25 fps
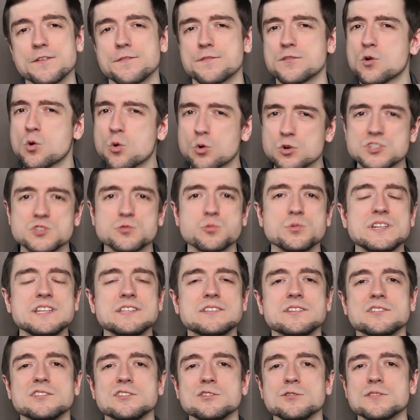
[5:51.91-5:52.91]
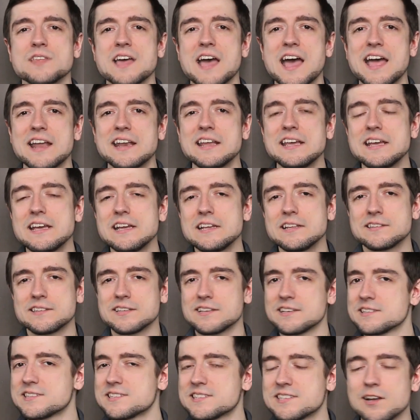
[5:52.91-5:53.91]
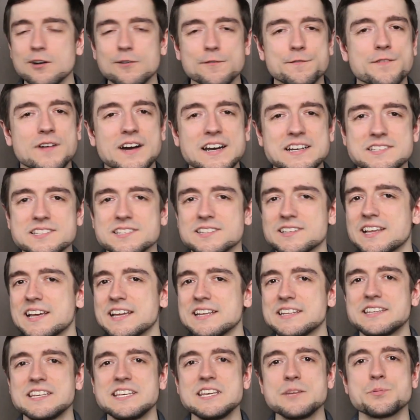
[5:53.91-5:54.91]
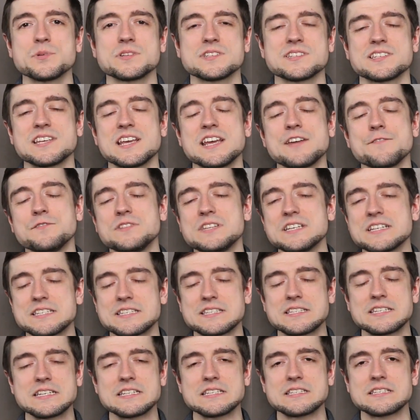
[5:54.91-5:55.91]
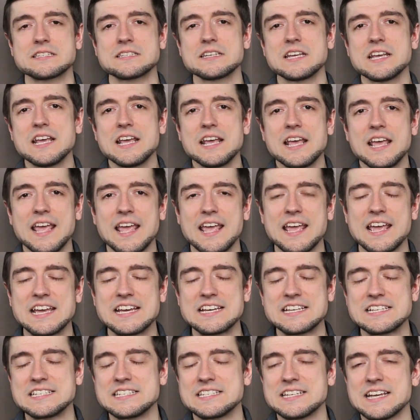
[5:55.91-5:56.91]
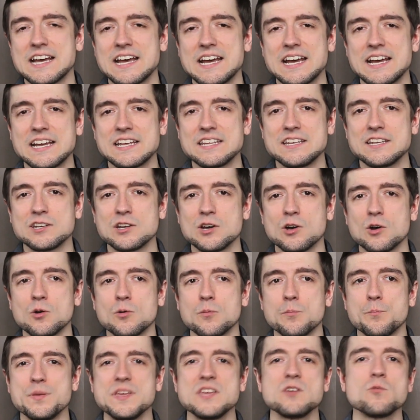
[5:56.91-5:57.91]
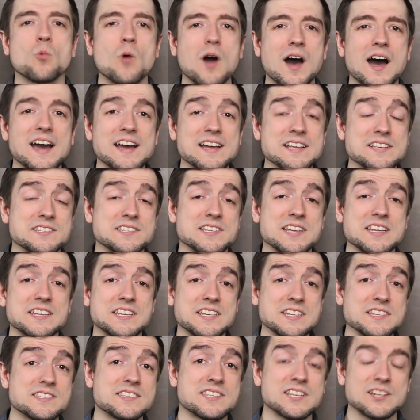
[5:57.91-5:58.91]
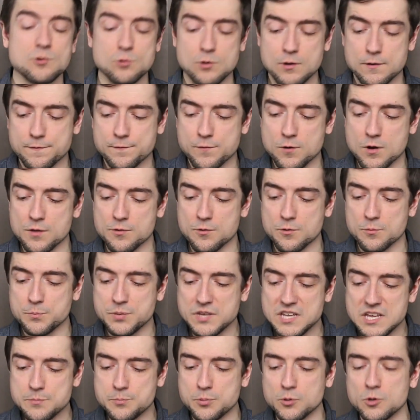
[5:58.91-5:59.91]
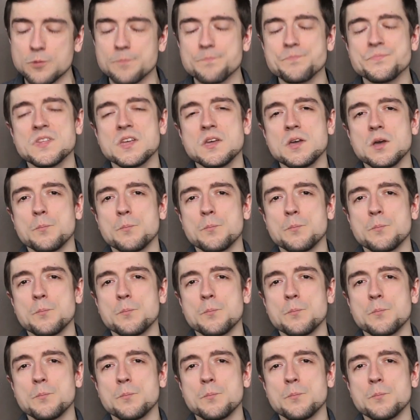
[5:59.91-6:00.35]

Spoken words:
Of course we need to do that, to self-isolate, keep a safe distance, and you know, be wise and considerate for other people.